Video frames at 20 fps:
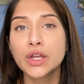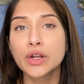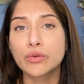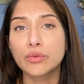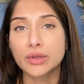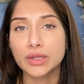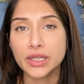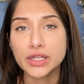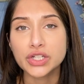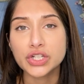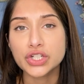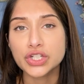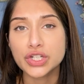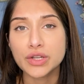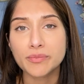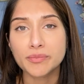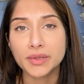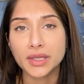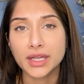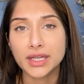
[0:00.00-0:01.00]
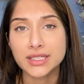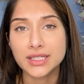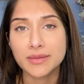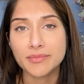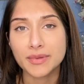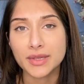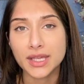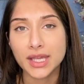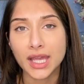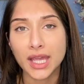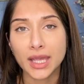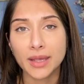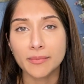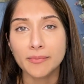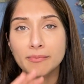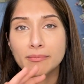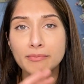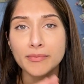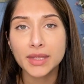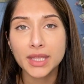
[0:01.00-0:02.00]
relationship because it
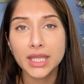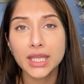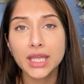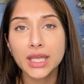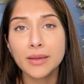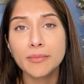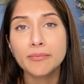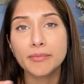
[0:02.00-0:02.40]
became me,